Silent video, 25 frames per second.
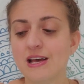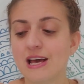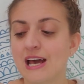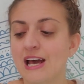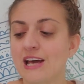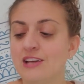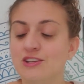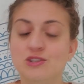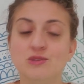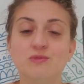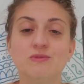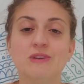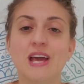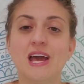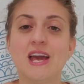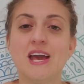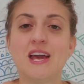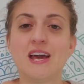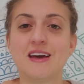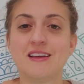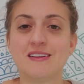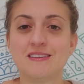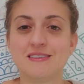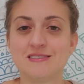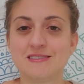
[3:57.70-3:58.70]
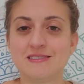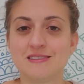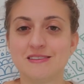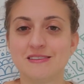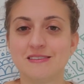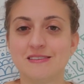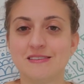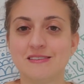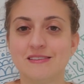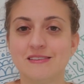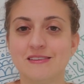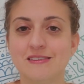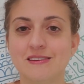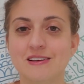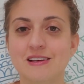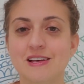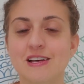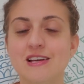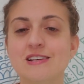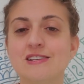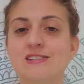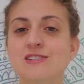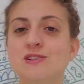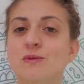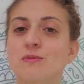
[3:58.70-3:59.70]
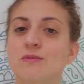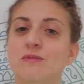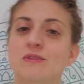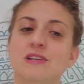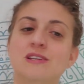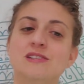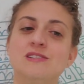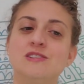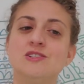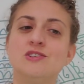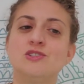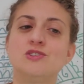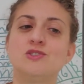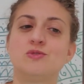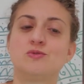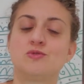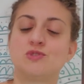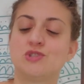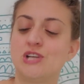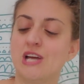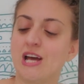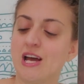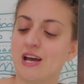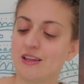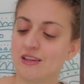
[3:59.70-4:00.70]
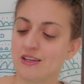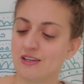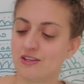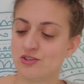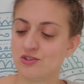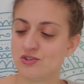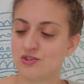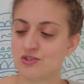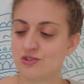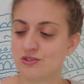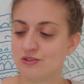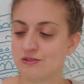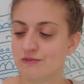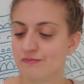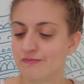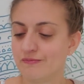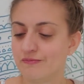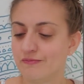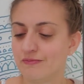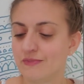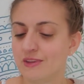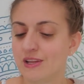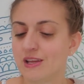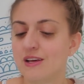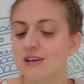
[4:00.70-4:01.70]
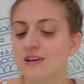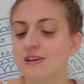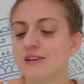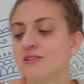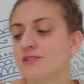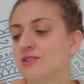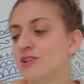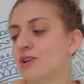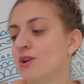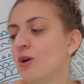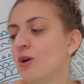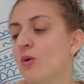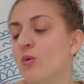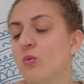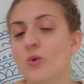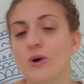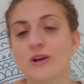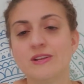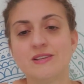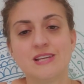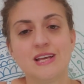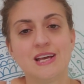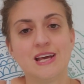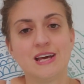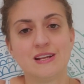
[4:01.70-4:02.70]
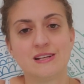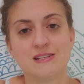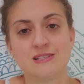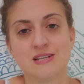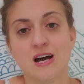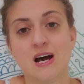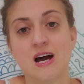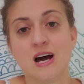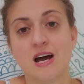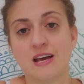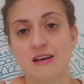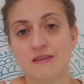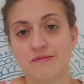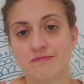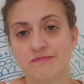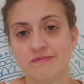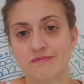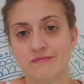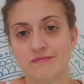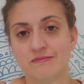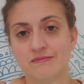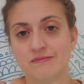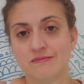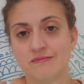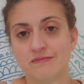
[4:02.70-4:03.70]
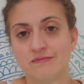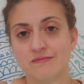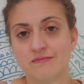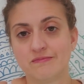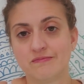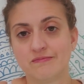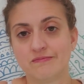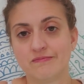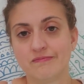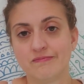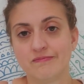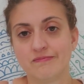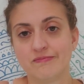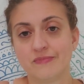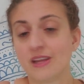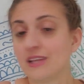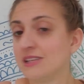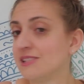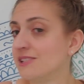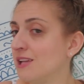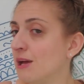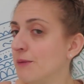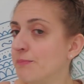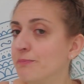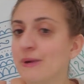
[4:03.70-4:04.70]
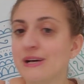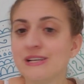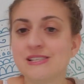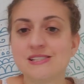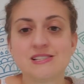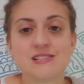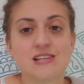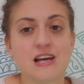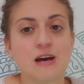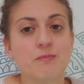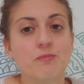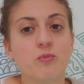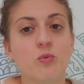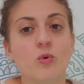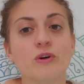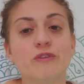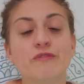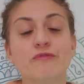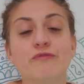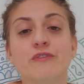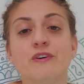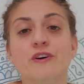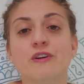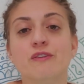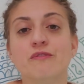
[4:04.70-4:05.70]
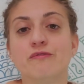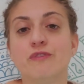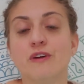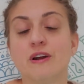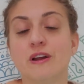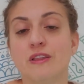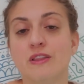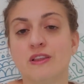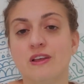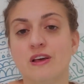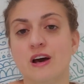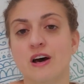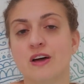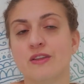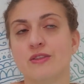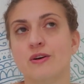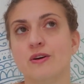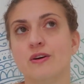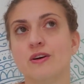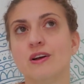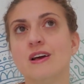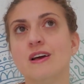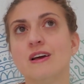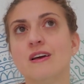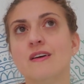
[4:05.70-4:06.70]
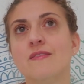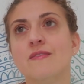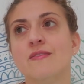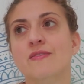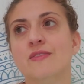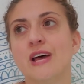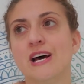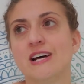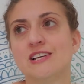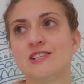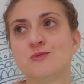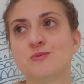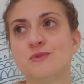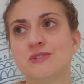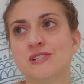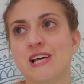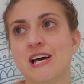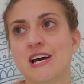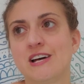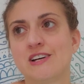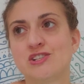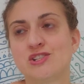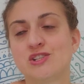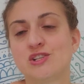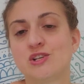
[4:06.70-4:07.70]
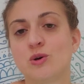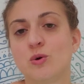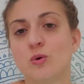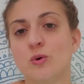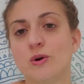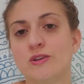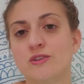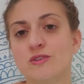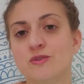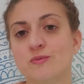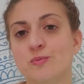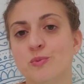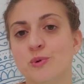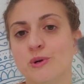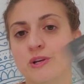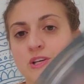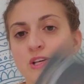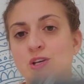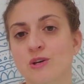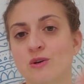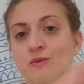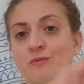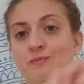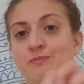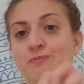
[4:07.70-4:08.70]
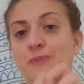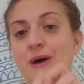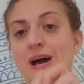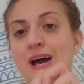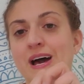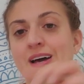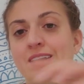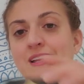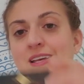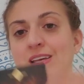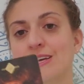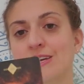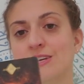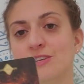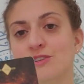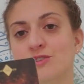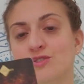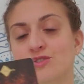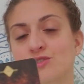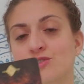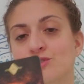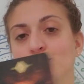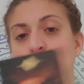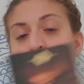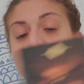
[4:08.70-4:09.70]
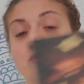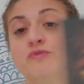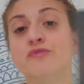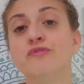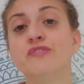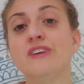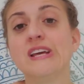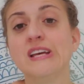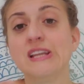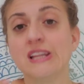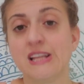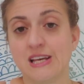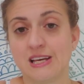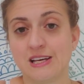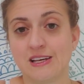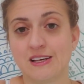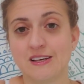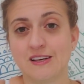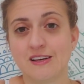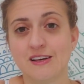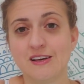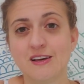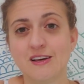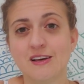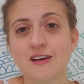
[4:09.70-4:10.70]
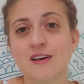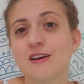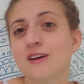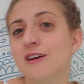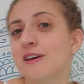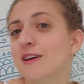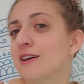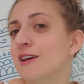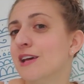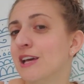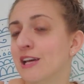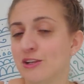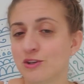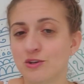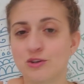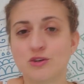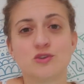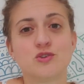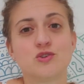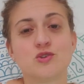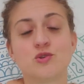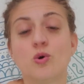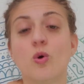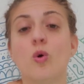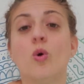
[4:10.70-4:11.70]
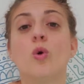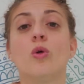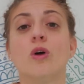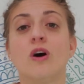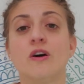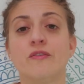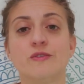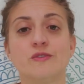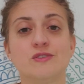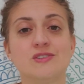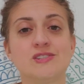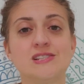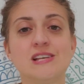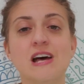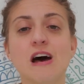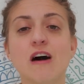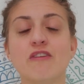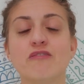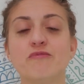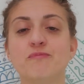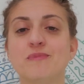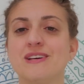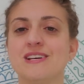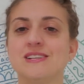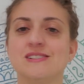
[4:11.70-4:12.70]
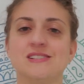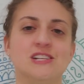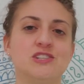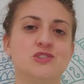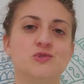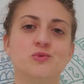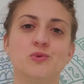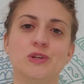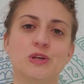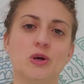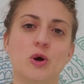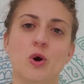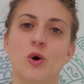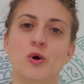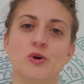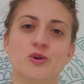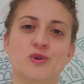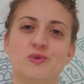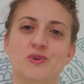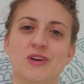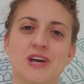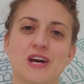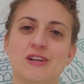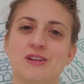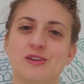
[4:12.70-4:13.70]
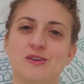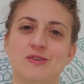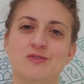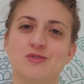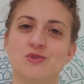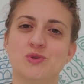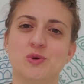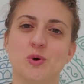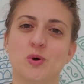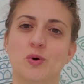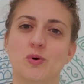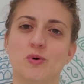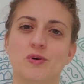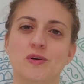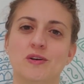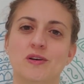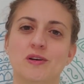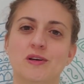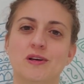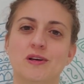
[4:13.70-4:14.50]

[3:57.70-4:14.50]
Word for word: And you can't. So this is your challenge to one day at a time, step by step, one foot in front of the other. That's what's actually going to bring you back into feeling in control of yourself because that's really all you can control.